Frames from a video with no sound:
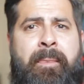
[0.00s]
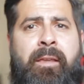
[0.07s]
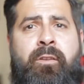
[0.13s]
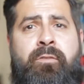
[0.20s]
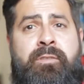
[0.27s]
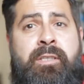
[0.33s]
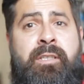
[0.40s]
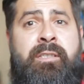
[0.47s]

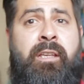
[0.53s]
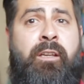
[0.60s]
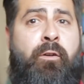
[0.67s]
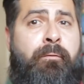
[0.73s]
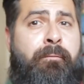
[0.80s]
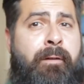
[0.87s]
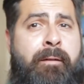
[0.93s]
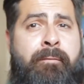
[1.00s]
consisting
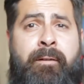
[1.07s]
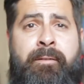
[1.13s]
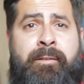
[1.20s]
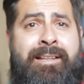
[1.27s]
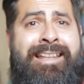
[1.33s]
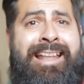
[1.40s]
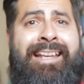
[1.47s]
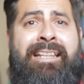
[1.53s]
of
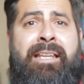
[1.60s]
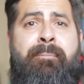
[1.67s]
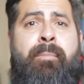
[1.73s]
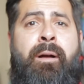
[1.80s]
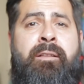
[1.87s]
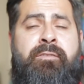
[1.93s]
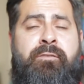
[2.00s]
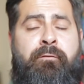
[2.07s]
590
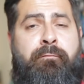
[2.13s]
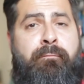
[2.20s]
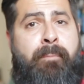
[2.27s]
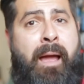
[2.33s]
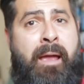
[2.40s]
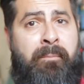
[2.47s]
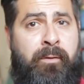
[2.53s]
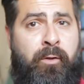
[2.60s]
miles of
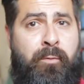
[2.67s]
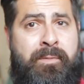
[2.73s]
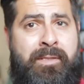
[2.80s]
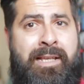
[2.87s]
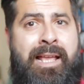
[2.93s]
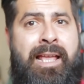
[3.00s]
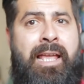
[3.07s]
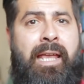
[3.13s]
pipe loops
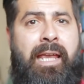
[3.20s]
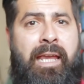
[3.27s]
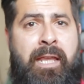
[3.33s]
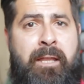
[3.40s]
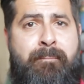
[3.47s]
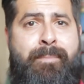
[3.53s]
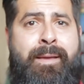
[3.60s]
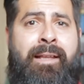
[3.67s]

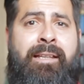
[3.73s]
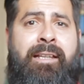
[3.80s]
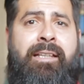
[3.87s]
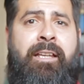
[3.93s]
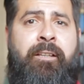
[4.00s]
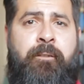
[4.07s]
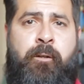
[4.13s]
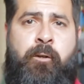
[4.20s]
embedded
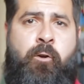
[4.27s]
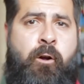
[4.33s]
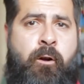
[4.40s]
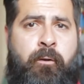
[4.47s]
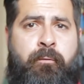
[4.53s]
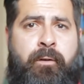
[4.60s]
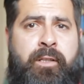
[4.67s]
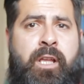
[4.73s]
in the
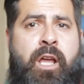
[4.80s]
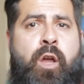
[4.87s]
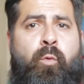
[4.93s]
concrete,